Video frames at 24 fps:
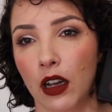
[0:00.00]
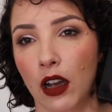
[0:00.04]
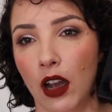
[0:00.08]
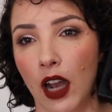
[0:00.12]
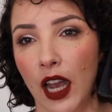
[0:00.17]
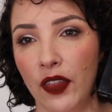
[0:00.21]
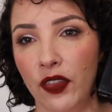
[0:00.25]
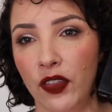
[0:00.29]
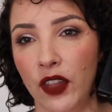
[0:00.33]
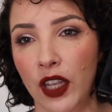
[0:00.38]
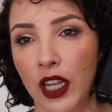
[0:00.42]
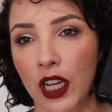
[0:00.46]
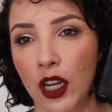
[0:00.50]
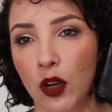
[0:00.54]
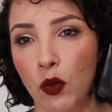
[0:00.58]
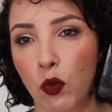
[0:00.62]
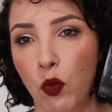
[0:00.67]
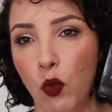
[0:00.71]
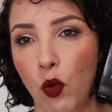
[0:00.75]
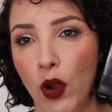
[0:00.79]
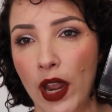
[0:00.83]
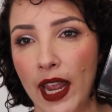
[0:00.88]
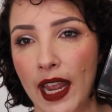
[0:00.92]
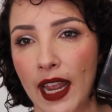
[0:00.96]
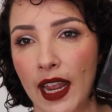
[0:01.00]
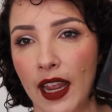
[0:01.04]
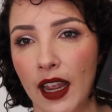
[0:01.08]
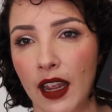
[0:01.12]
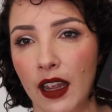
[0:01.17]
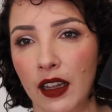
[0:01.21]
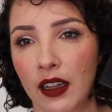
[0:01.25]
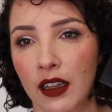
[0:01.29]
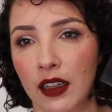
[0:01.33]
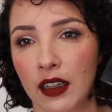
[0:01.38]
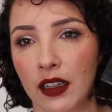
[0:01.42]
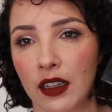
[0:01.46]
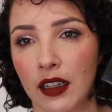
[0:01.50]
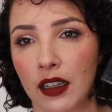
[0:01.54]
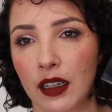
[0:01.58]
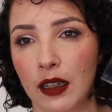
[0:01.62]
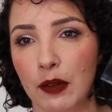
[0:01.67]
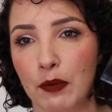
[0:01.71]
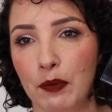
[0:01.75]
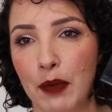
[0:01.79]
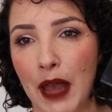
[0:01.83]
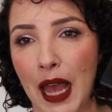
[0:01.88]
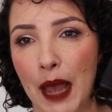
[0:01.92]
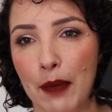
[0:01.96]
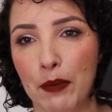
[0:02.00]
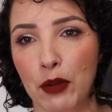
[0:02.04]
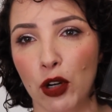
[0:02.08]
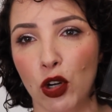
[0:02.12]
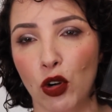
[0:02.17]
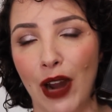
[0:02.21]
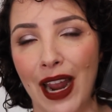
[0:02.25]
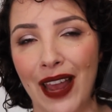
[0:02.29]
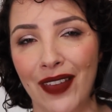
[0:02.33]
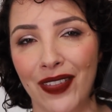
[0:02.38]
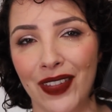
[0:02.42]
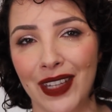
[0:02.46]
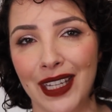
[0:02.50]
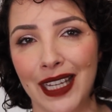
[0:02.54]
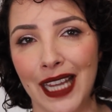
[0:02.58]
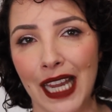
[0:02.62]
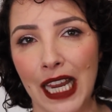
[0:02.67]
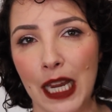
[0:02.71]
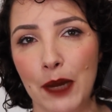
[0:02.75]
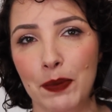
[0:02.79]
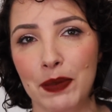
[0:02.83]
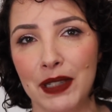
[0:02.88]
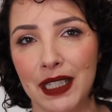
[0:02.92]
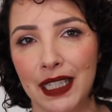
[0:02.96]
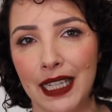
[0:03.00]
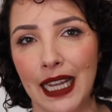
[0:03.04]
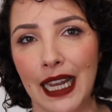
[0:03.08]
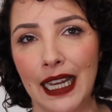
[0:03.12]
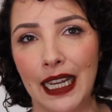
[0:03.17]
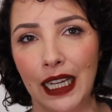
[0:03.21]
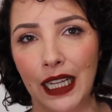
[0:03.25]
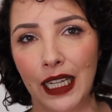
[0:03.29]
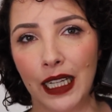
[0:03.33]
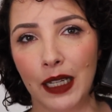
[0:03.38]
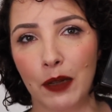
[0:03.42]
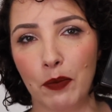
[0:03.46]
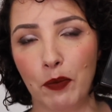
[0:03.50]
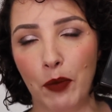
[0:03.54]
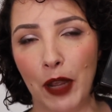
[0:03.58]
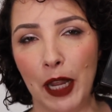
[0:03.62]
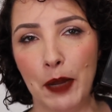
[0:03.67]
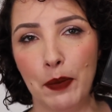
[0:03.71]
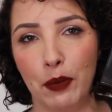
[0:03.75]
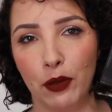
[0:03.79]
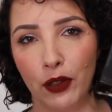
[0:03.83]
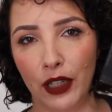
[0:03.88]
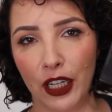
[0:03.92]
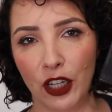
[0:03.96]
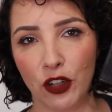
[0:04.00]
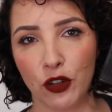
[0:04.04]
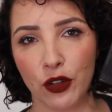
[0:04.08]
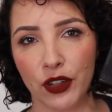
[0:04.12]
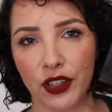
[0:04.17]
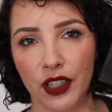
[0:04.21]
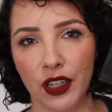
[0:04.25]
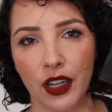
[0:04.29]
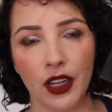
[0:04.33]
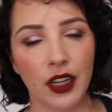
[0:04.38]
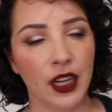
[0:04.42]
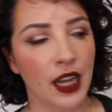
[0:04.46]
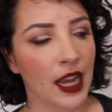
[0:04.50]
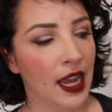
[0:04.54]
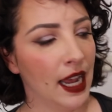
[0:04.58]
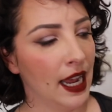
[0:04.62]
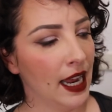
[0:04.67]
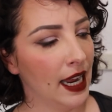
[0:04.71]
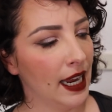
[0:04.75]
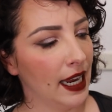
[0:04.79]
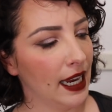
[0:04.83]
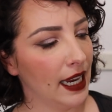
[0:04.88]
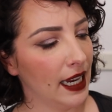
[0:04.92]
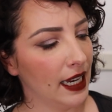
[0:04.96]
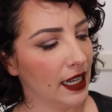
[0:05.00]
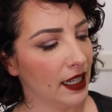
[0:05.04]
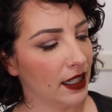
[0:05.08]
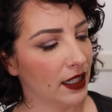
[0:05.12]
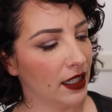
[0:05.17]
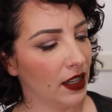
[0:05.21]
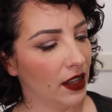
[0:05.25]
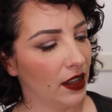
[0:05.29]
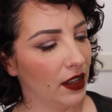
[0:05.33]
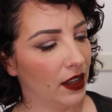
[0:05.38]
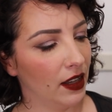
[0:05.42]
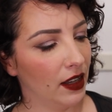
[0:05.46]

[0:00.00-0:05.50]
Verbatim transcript: I think where Pat McGrath keeps getting people interested is